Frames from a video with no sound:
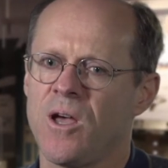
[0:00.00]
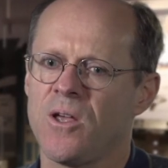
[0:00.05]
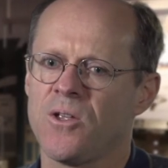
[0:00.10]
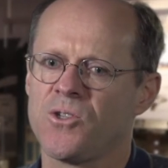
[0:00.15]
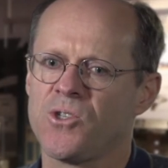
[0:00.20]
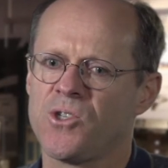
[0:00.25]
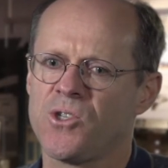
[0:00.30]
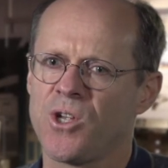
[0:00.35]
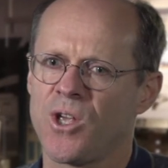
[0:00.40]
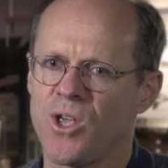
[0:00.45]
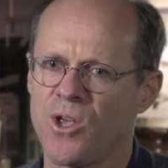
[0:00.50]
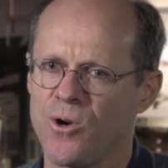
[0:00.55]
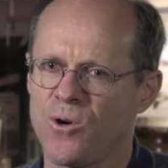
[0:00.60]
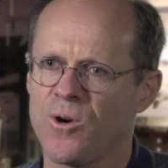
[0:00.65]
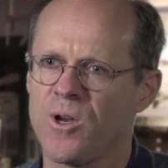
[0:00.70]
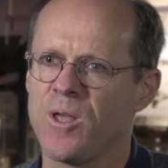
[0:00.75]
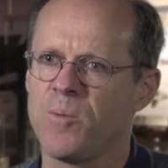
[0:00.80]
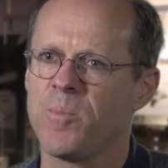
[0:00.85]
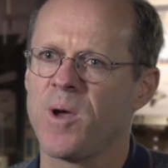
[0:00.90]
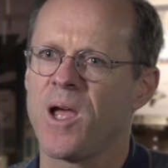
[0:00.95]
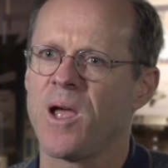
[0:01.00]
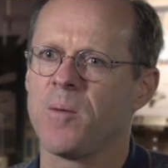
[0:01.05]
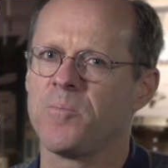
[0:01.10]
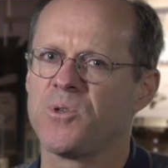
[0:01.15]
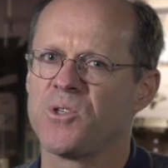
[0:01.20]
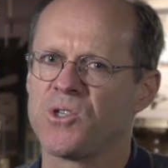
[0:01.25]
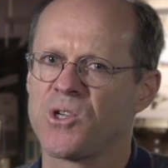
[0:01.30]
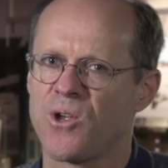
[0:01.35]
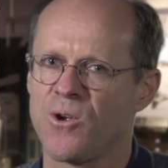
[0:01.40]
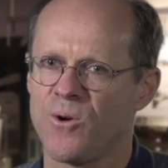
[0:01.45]
security by
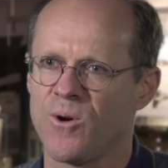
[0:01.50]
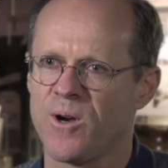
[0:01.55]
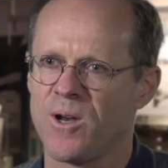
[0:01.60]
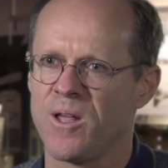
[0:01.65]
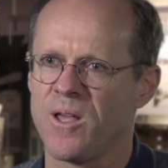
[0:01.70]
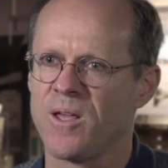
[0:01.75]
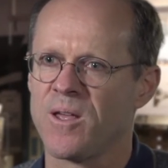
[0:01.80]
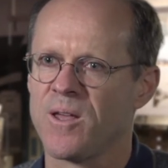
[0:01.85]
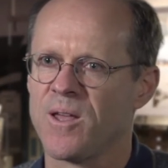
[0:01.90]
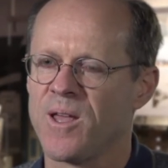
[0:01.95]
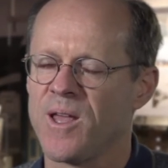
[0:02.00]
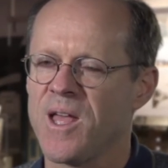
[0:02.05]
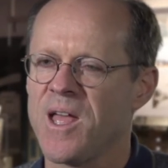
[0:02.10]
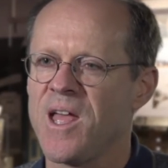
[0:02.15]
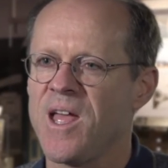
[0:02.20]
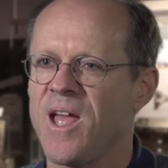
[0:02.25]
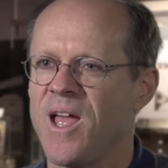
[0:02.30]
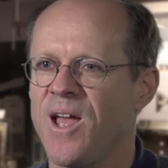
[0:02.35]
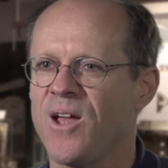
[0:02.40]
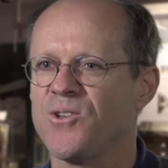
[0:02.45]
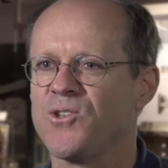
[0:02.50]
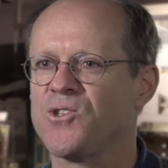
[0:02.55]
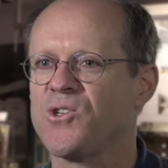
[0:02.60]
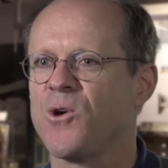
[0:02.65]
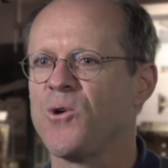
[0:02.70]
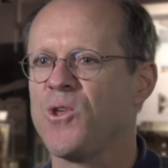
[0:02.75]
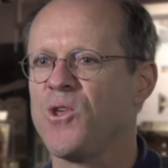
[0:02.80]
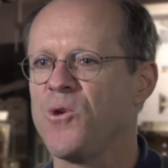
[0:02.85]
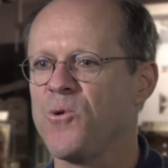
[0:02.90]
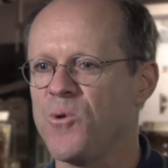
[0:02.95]
obscurity. And
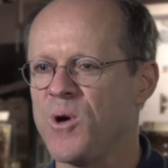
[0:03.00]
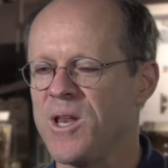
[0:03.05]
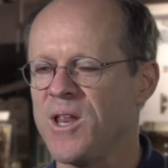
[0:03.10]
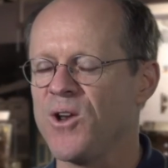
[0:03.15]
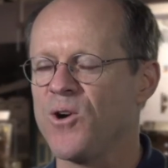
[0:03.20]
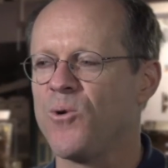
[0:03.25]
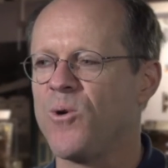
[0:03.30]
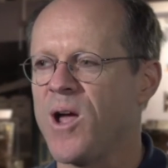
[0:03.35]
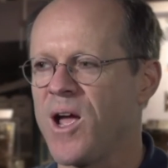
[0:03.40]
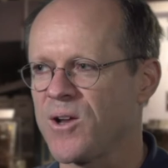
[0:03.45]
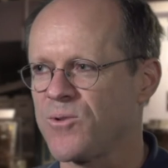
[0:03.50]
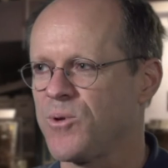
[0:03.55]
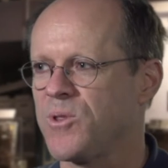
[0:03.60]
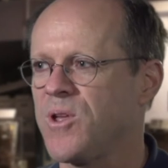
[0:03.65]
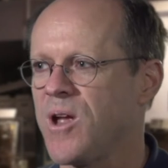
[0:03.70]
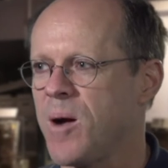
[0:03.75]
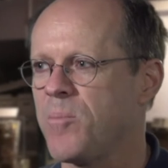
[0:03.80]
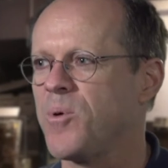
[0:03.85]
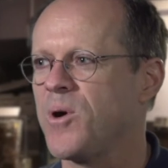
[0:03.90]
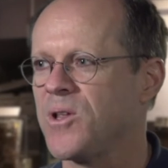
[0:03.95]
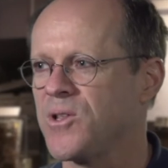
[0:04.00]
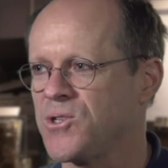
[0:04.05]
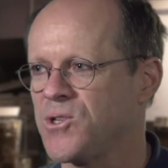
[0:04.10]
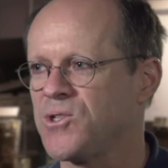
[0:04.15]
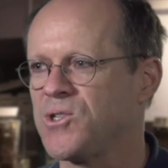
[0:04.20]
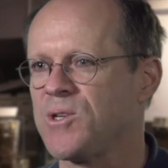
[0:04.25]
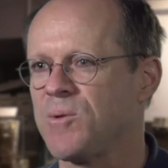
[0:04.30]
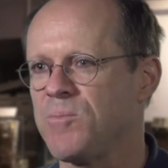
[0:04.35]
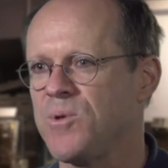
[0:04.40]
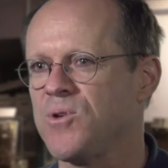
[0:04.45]
so you would interact with the operating
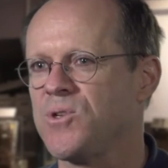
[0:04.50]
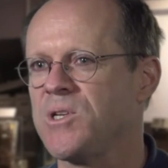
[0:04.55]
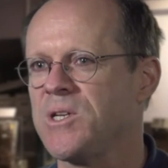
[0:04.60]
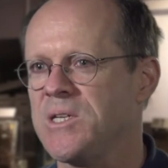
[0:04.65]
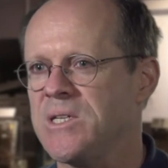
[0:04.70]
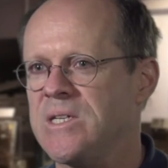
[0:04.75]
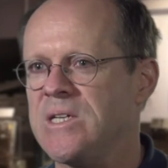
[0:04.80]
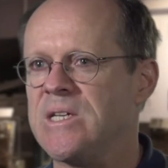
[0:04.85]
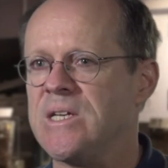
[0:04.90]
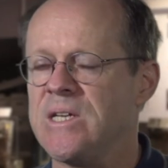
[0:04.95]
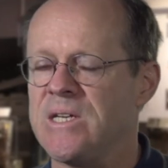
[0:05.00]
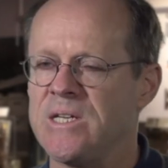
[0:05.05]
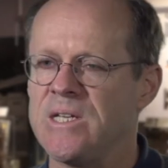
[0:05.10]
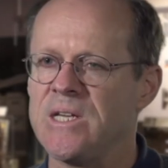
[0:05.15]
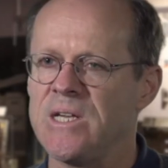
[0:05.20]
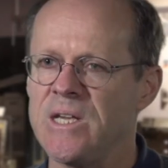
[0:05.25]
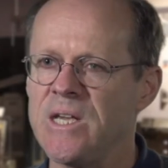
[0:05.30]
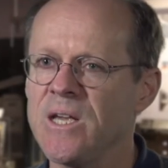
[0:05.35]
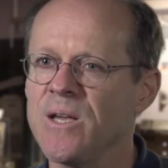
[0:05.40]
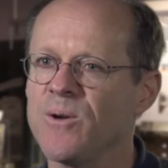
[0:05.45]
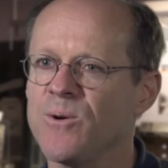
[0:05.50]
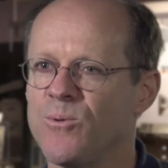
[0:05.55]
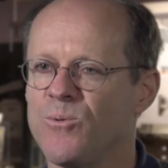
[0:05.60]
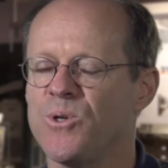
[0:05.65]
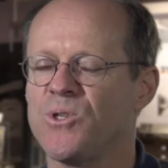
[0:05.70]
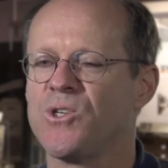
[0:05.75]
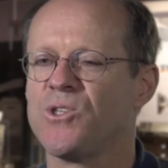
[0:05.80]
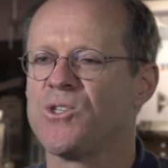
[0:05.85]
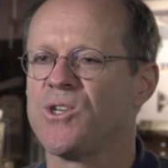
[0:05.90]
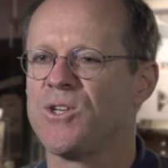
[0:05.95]
system using DDT,
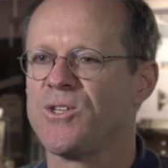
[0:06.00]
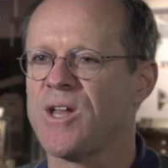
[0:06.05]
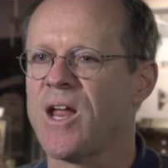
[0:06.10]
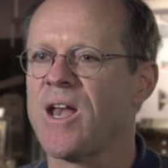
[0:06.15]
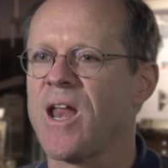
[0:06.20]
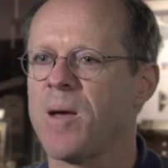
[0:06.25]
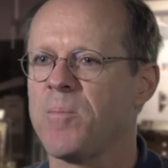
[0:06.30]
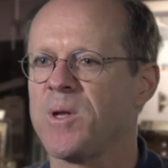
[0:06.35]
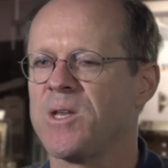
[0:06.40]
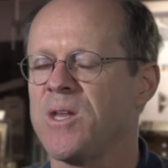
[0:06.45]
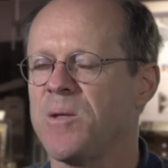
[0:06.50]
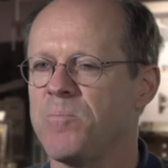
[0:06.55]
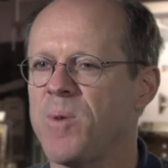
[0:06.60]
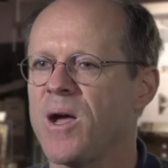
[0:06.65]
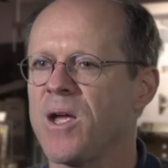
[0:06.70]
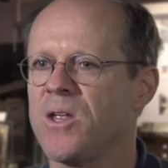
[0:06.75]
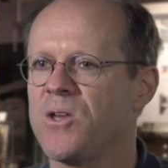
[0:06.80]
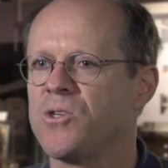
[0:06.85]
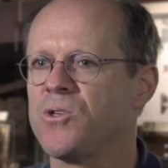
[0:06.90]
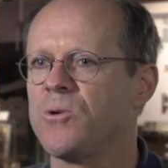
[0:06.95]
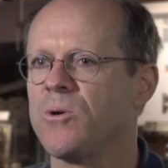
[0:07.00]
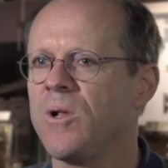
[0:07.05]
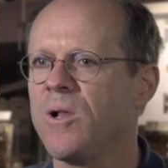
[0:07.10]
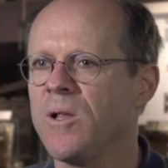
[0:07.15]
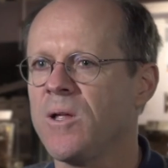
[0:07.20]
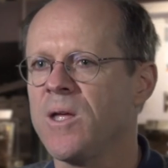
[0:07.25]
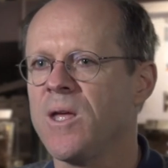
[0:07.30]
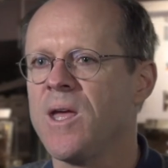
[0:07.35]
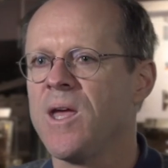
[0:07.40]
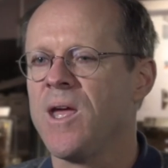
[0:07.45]
which is a dynamic debugging
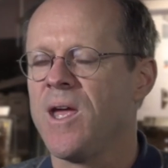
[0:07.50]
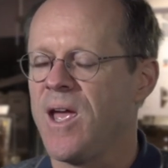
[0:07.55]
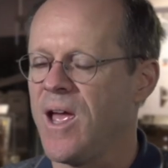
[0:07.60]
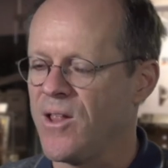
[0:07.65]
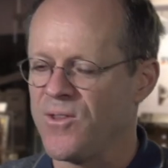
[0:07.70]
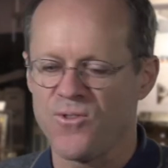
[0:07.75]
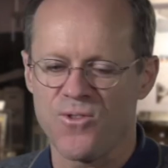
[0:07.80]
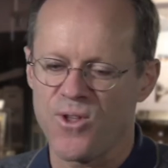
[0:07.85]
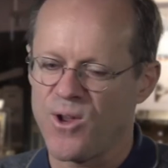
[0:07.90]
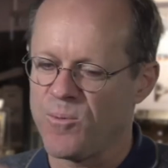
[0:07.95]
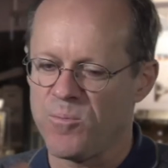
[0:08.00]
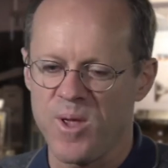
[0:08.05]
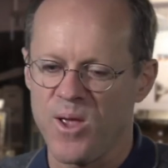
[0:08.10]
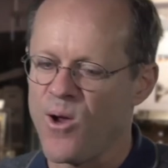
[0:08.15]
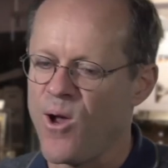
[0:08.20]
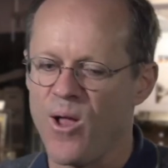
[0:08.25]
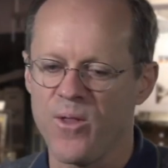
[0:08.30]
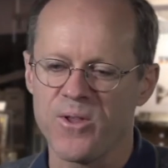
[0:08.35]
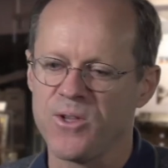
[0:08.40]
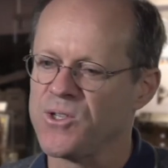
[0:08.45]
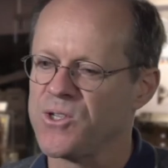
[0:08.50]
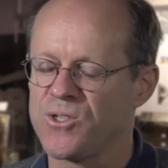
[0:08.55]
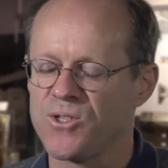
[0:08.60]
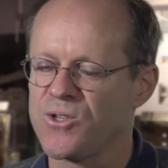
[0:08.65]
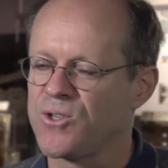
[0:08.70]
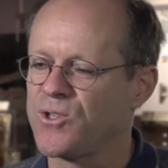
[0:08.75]
tool. And there'd be all these